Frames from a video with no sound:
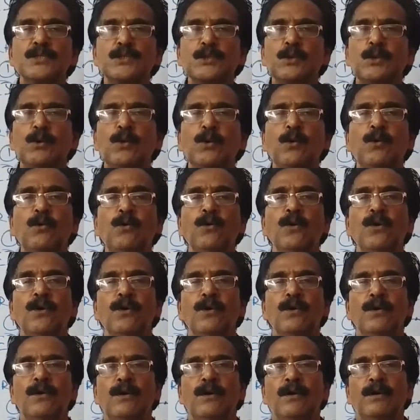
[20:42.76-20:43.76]
So
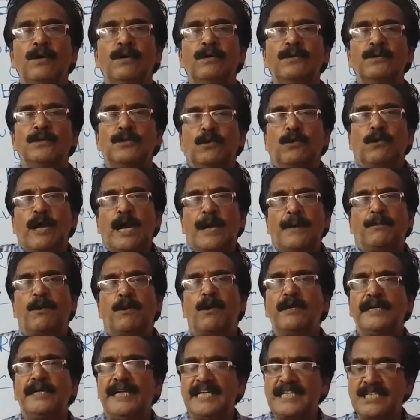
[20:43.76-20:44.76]
though I
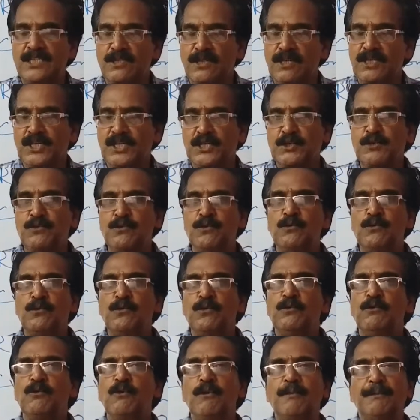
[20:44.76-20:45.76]
am not exhaustive,
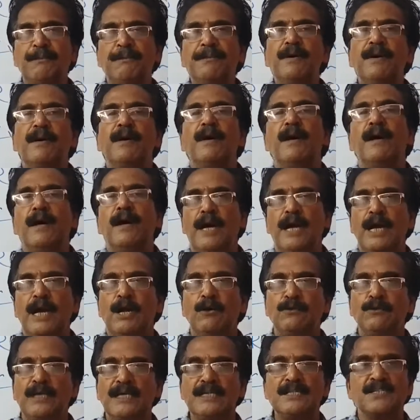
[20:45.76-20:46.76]
hope I
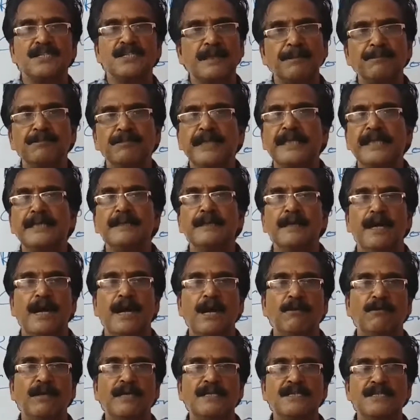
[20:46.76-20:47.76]
have done something.
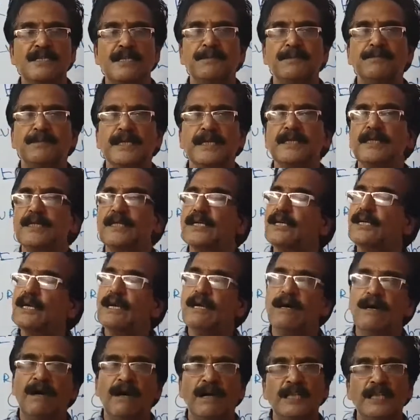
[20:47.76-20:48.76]

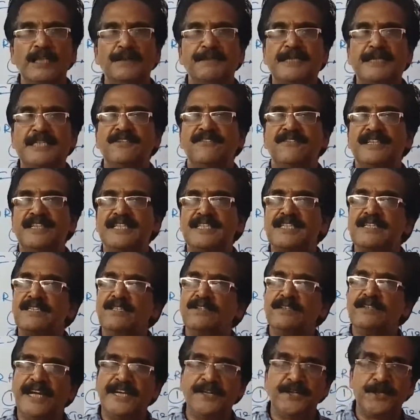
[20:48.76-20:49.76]
All the best
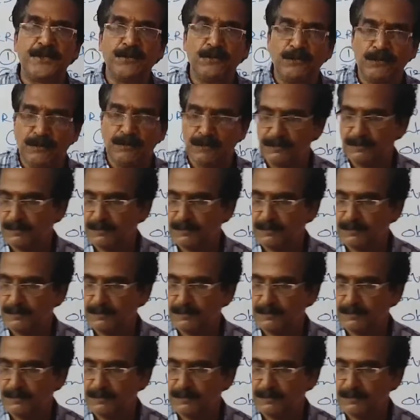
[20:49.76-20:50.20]
friends. Thank you.